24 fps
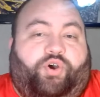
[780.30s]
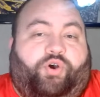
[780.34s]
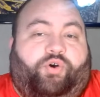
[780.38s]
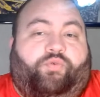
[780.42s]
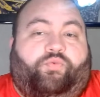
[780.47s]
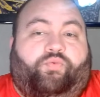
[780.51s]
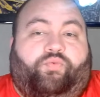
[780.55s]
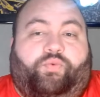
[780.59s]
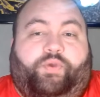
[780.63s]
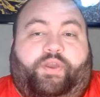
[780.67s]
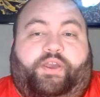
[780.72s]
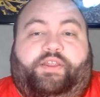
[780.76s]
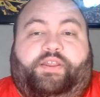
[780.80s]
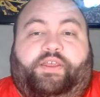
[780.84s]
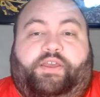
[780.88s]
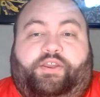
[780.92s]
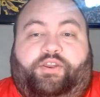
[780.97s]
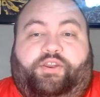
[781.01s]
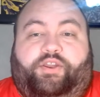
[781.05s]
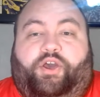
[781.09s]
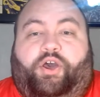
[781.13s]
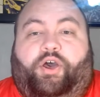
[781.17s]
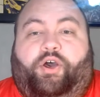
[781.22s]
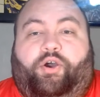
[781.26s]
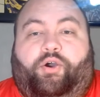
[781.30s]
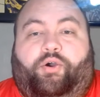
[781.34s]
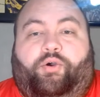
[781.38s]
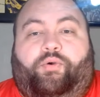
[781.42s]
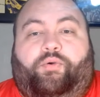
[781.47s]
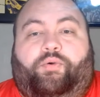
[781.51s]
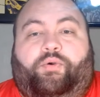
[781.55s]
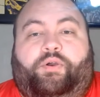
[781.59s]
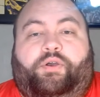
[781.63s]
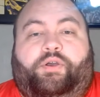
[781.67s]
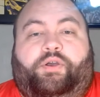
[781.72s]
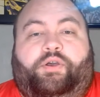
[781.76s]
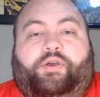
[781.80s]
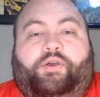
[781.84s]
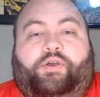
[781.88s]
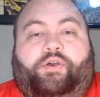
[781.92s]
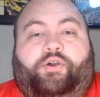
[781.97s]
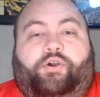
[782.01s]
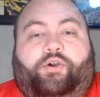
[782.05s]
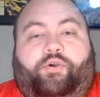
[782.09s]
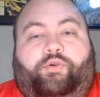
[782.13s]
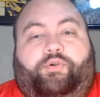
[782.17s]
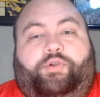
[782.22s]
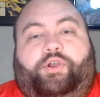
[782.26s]
don't really know
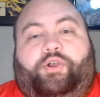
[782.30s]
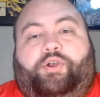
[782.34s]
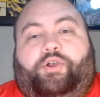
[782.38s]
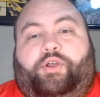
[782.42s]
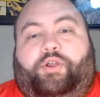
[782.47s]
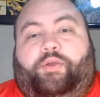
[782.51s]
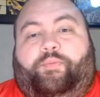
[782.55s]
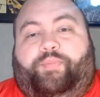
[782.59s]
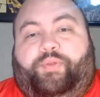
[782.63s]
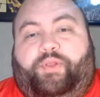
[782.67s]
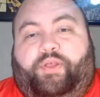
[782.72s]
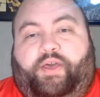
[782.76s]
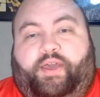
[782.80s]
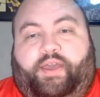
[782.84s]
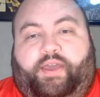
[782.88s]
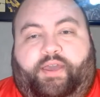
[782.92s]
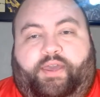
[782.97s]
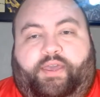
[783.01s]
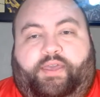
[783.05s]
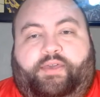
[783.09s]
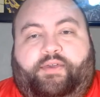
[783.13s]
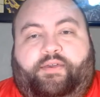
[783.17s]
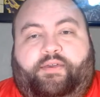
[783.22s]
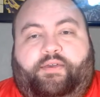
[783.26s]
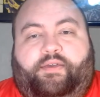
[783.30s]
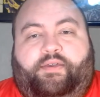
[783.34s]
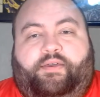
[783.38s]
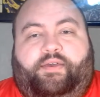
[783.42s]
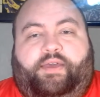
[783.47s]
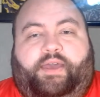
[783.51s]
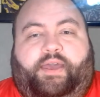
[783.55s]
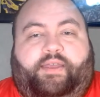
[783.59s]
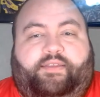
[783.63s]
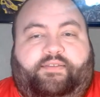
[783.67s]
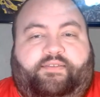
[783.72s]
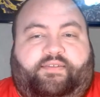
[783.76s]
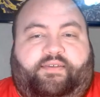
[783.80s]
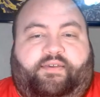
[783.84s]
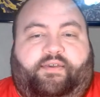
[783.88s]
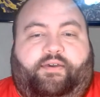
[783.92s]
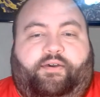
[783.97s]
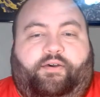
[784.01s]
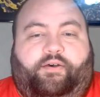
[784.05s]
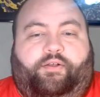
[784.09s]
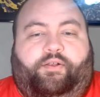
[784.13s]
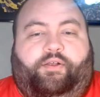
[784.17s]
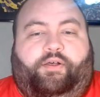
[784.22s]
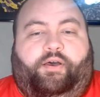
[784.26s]
who you're going to play
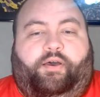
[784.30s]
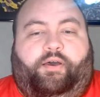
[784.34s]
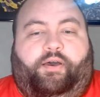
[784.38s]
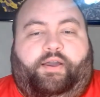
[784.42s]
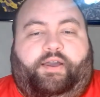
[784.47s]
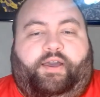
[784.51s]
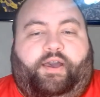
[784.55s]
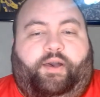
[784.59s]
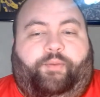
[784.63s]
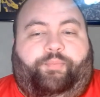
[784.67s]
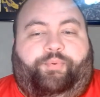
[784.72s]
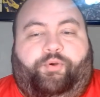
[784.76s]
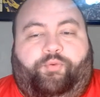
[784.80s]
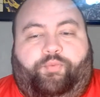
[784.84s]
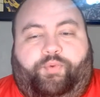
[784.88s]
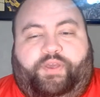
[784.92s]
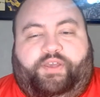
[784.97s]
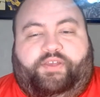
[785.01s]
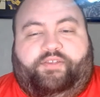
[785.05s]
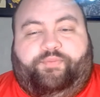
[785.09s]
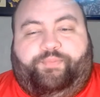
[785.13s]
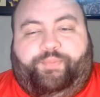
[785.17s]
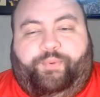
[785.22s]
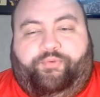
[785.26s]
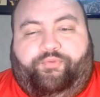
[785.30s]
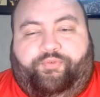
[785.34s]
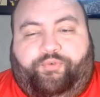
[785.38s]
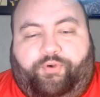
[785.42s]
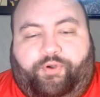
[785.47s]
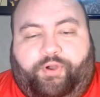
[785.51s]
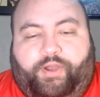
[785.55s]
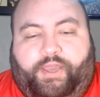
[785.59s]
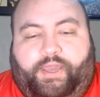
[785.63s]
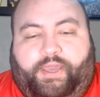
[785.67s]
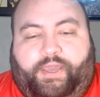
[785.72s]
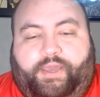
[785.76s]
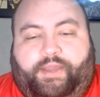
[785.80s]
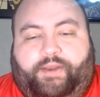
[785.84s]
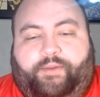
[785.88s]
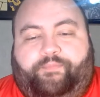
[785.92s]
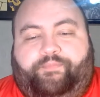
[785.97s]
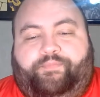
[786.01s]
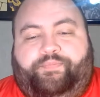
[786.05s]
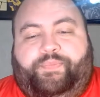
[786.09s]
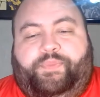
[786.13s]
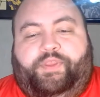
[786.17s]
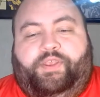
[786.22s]
until a couple of weeks beforehand.